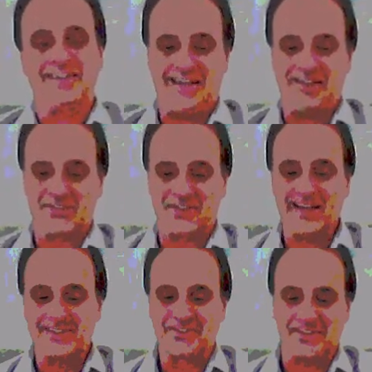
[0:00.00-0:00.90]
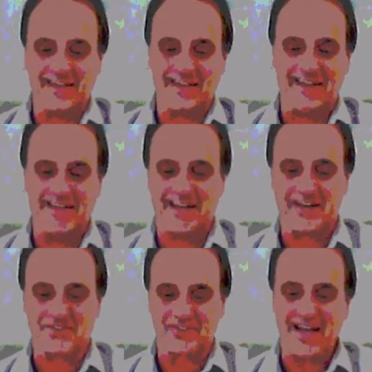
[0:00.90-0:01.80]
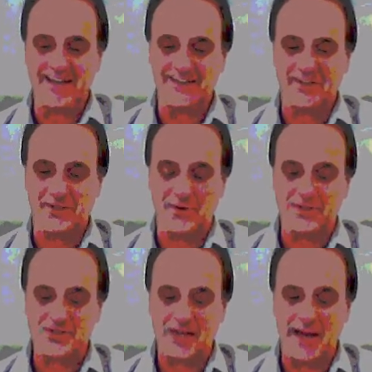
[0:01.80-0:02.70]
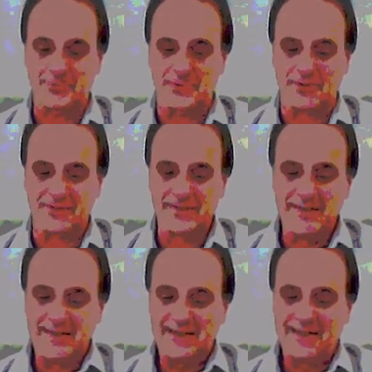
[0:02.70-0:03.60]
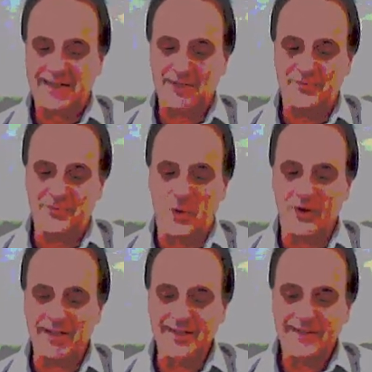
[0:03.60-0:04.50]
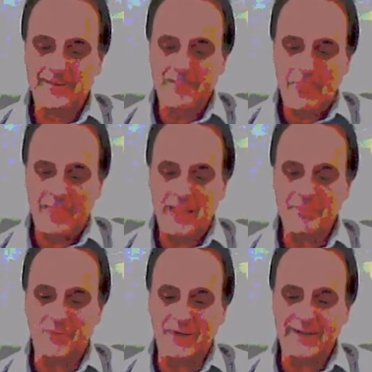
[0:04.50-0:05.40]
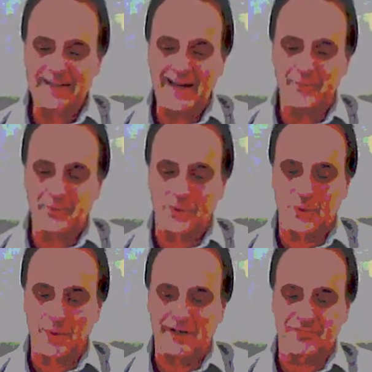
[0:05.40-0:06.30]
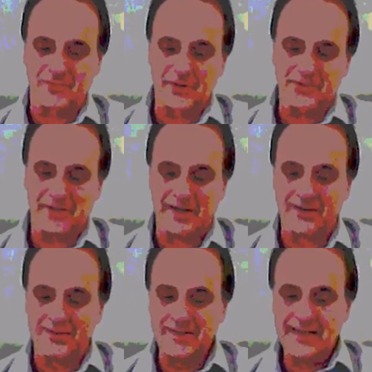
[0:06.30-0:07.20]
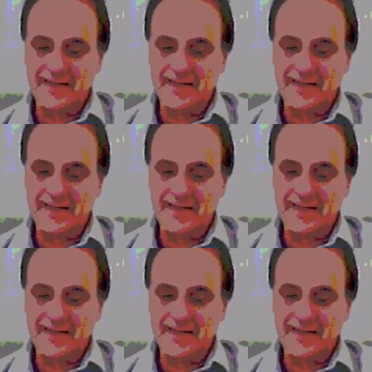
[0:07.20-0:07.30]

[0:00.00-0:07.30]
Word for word: he says in Isaiah, you know, in chapter 40, let me read that real quick first here.